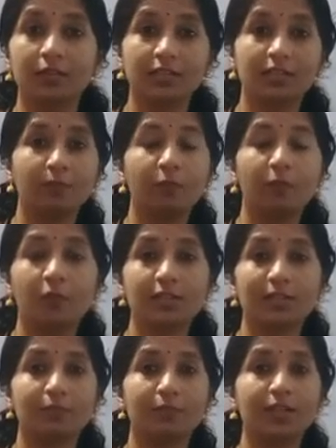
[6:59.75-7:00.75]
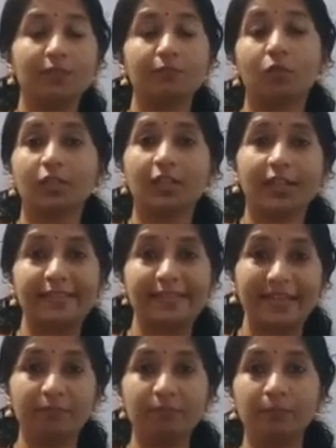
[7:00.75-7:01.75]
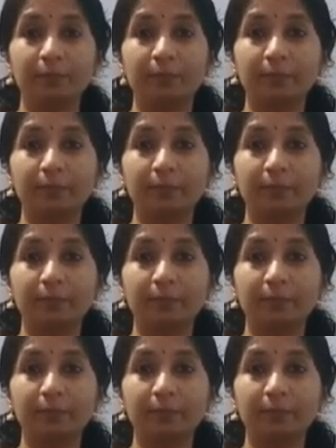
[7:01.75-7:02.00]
Is the force applied in both the case same?